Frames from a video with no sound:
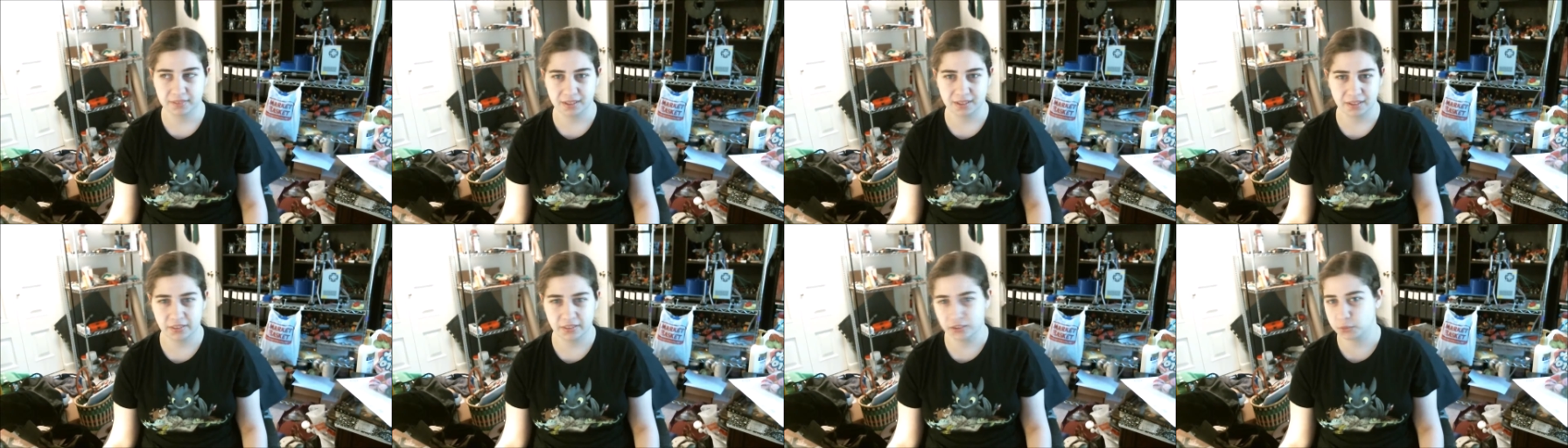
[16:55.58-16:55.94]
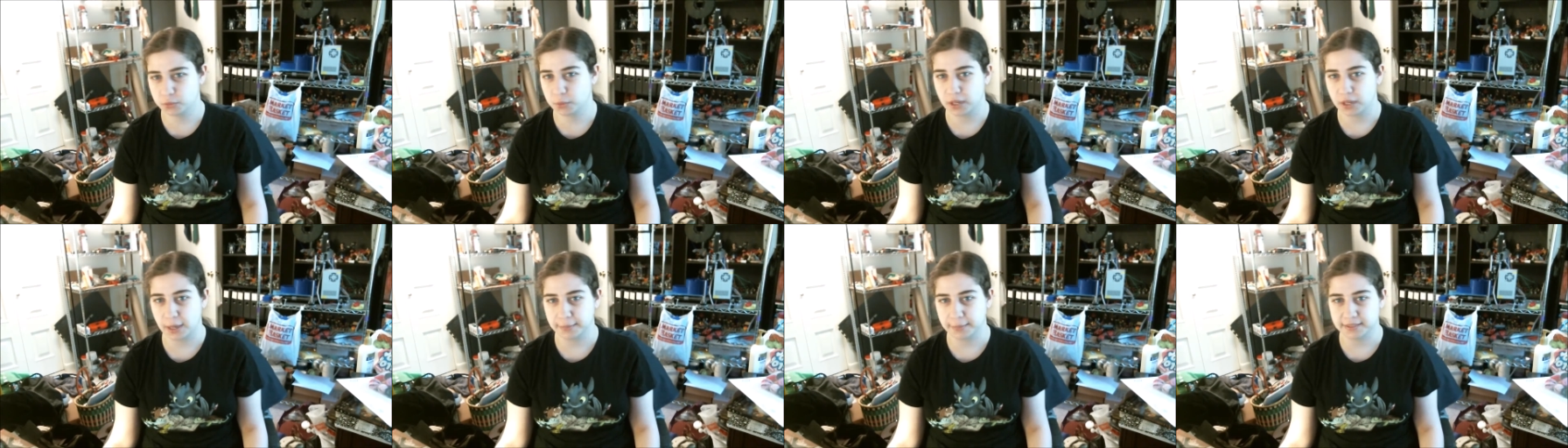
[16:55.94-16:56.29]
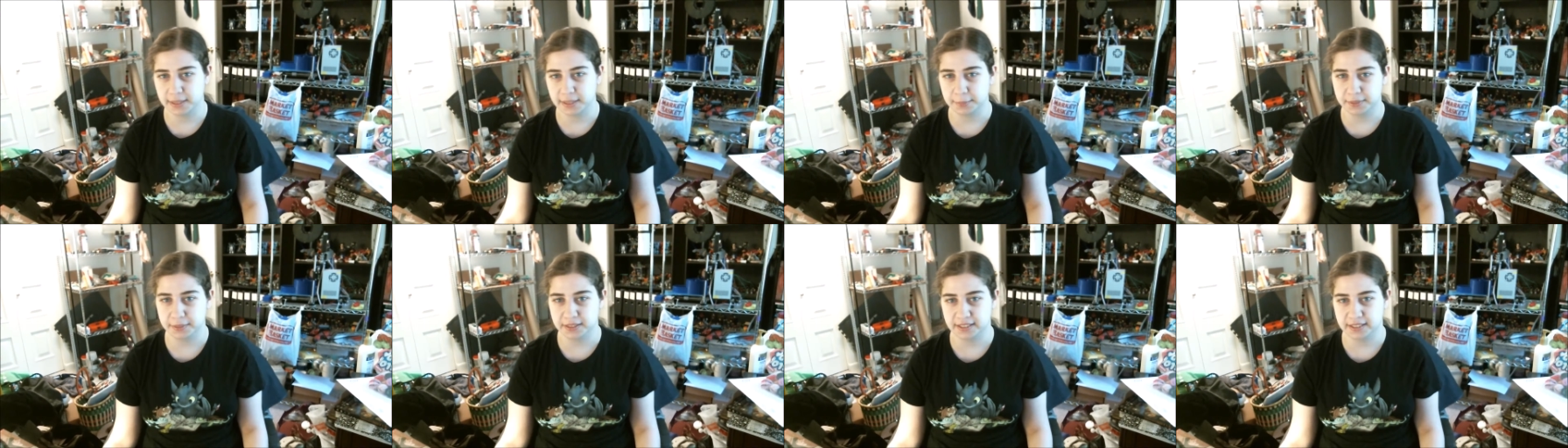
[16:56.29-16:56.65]
this one I was
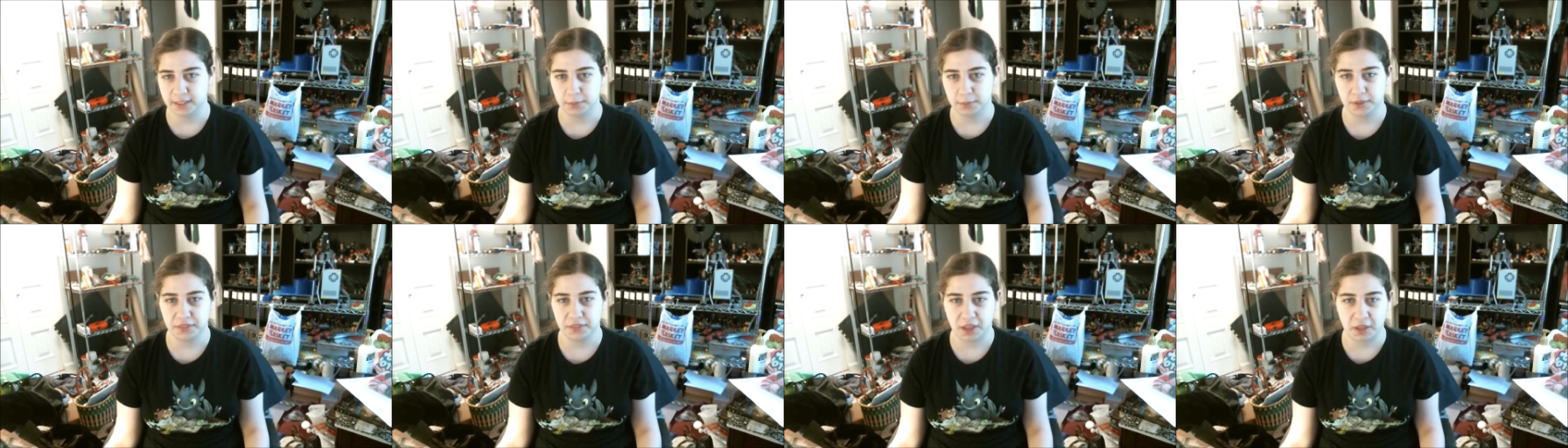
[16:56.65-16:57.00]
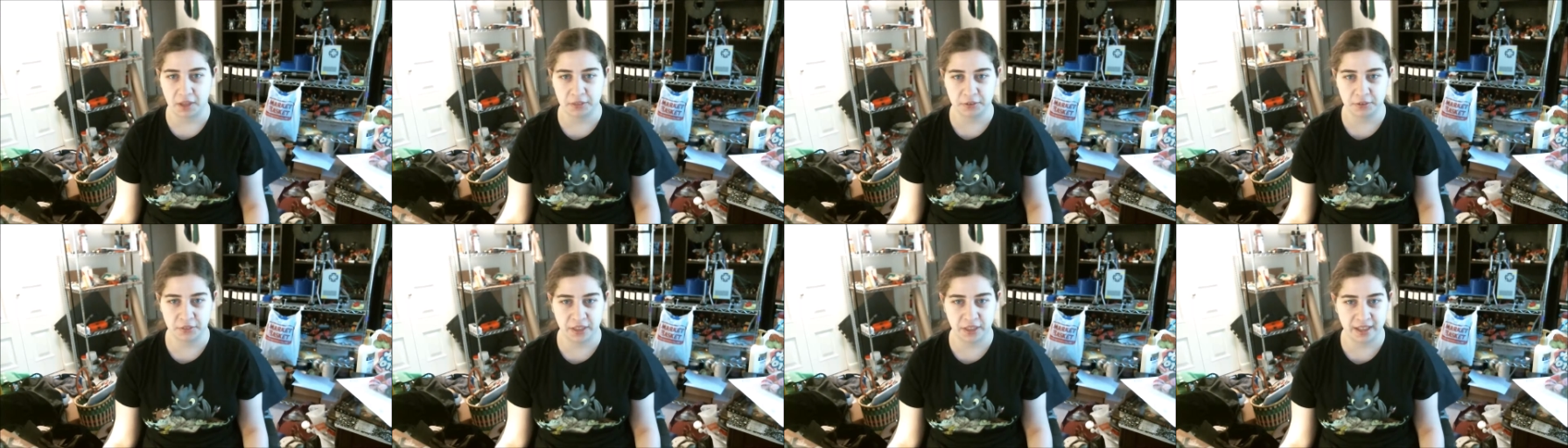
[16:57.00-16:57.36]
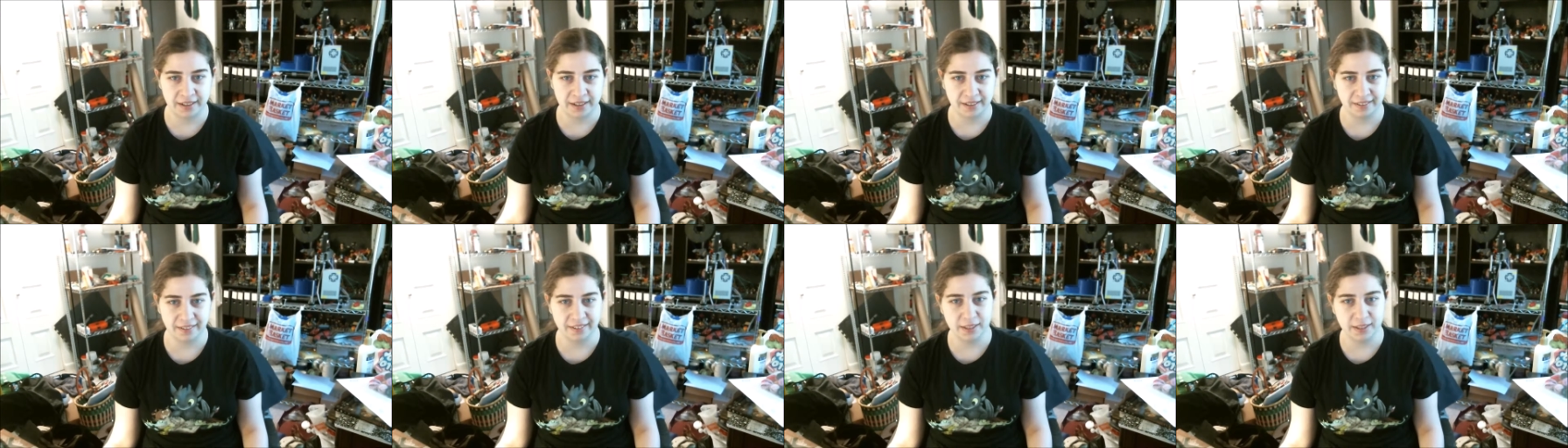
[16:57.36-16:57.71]
able to deal with, other
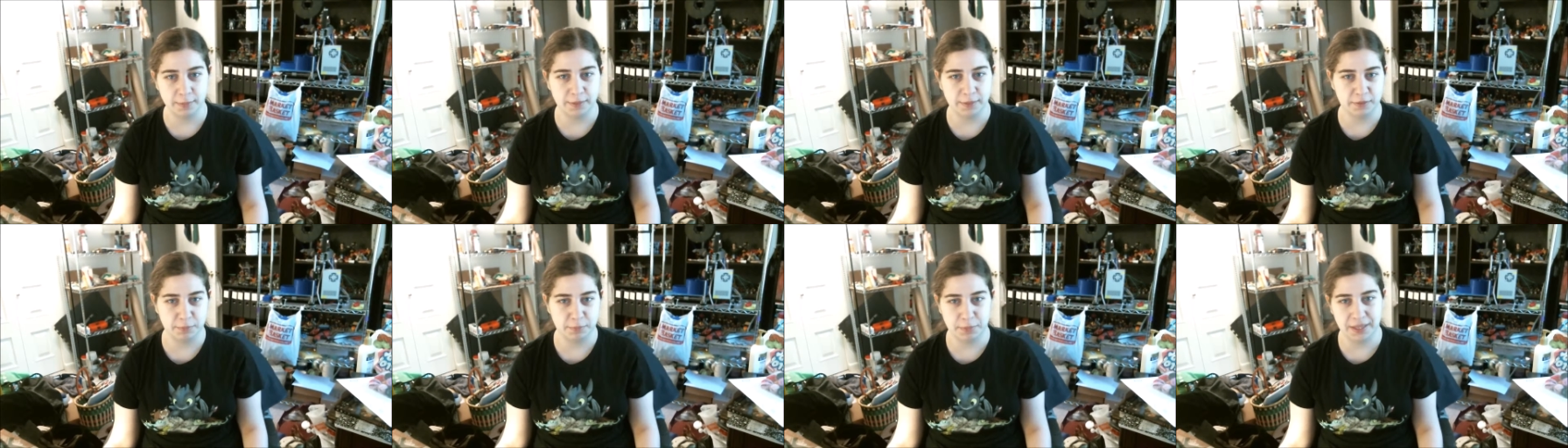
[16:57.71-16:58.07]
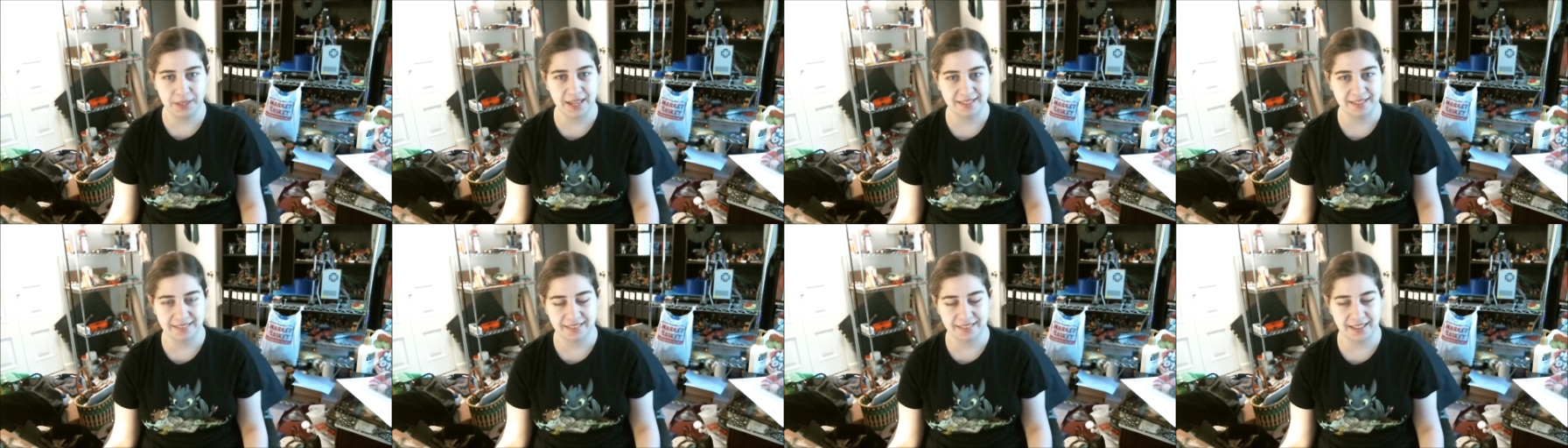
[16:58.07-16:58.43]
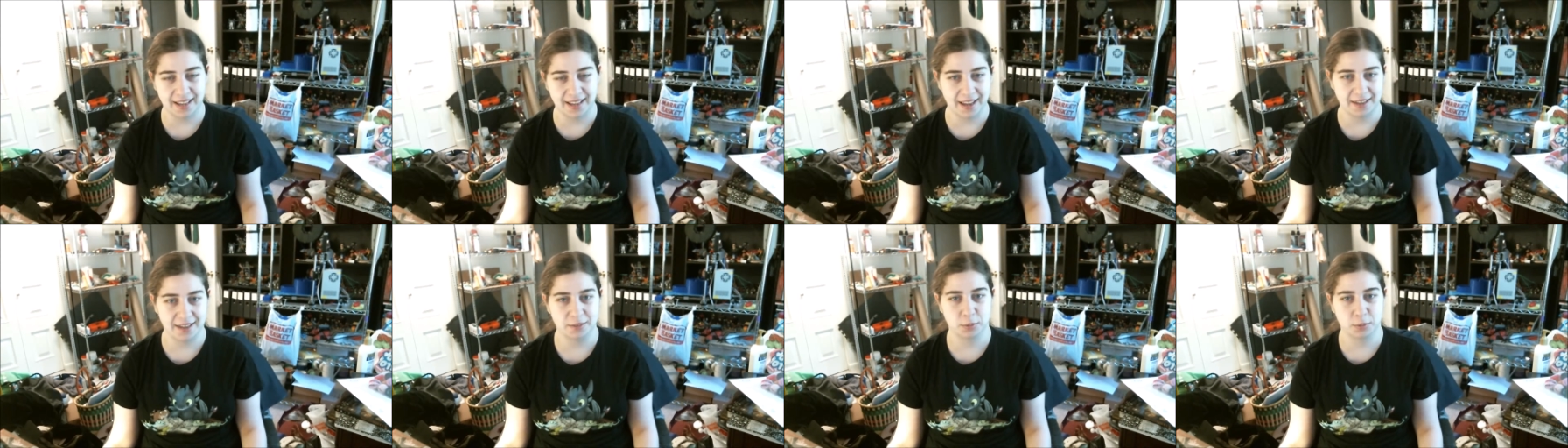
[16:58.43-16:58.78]
than a little bit of BS at
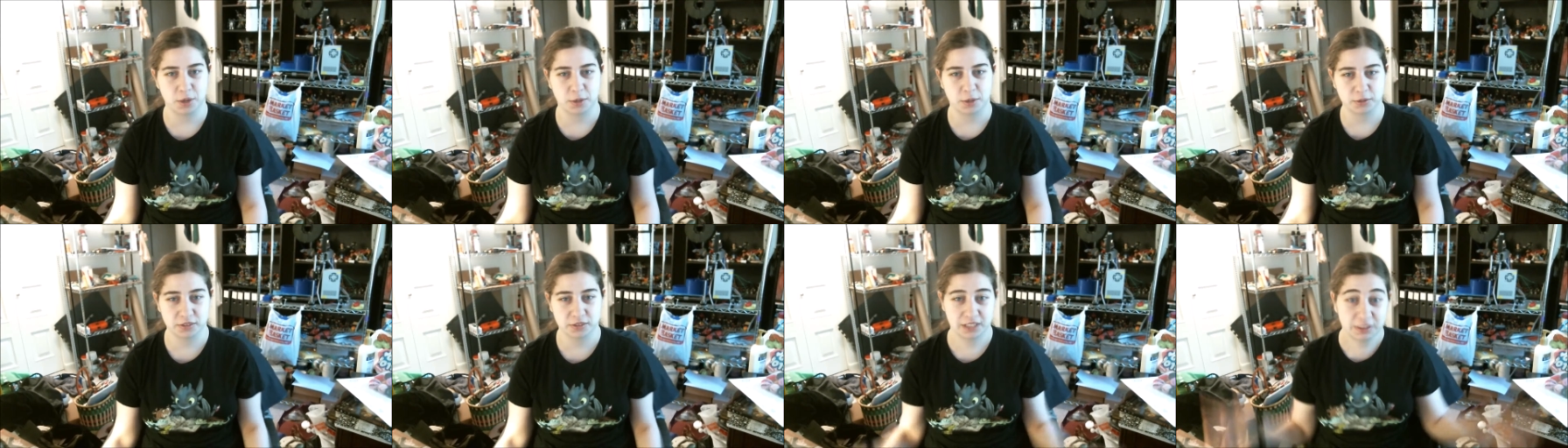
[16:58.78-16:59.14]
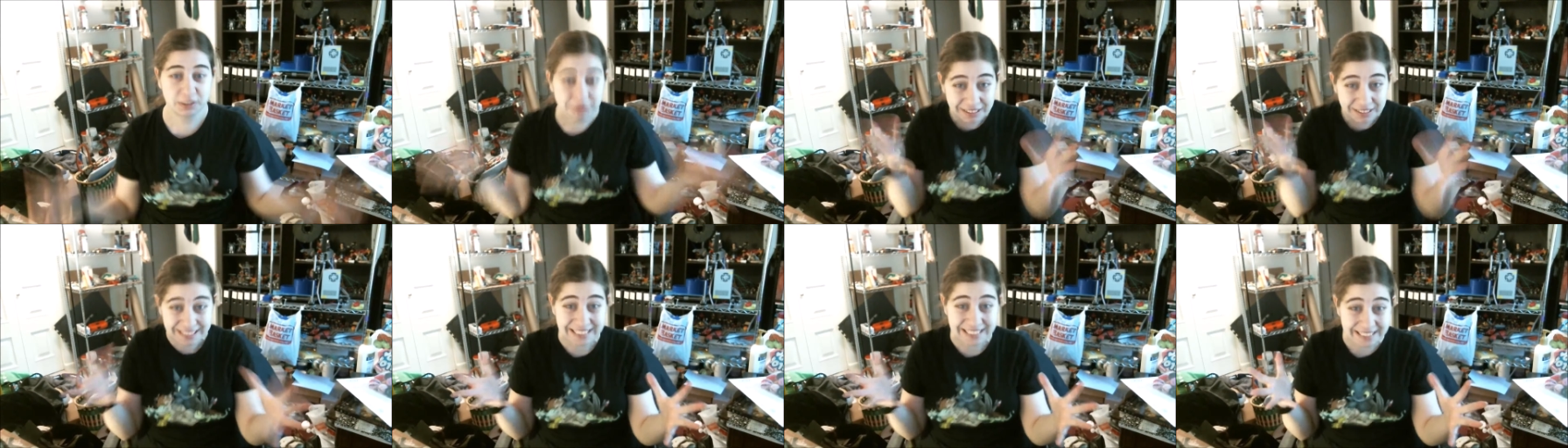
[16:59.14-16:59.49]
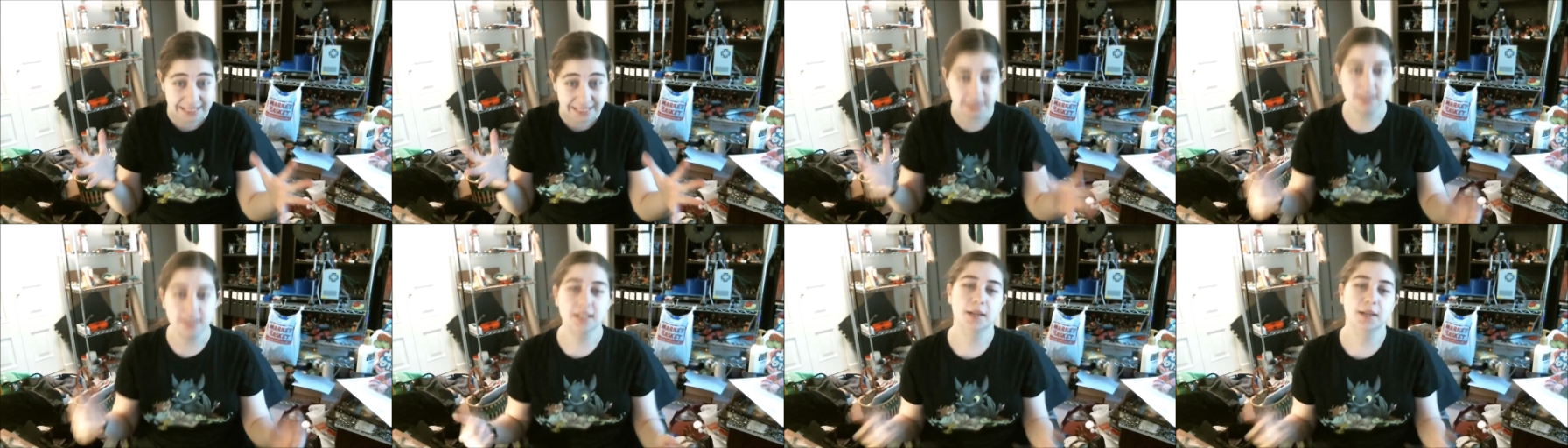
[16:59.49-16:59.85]
the end, where I was just like,
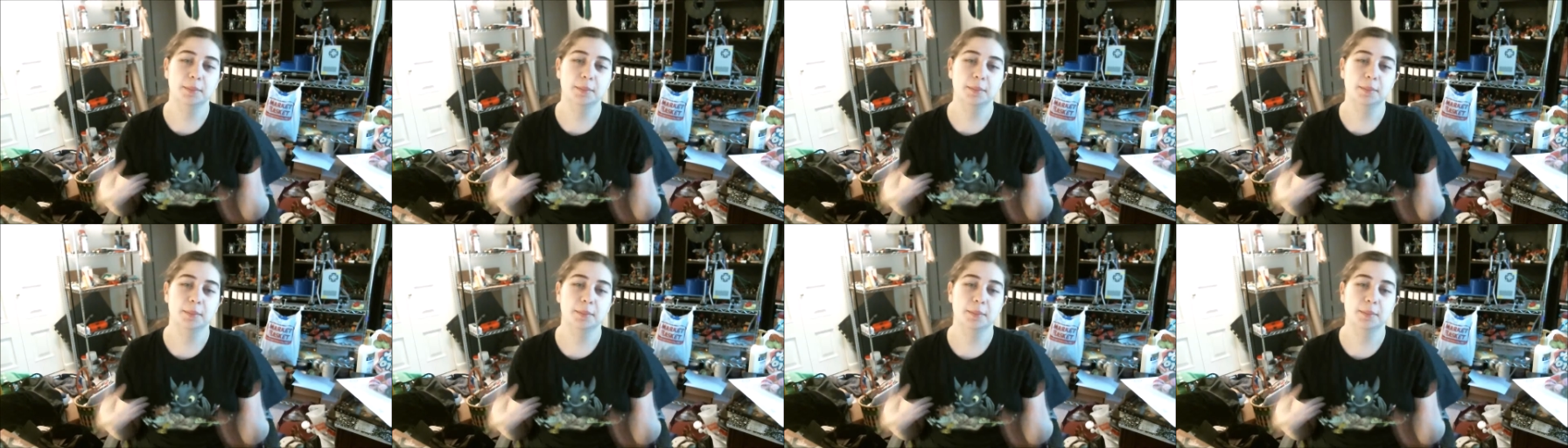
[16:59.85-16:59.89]
really?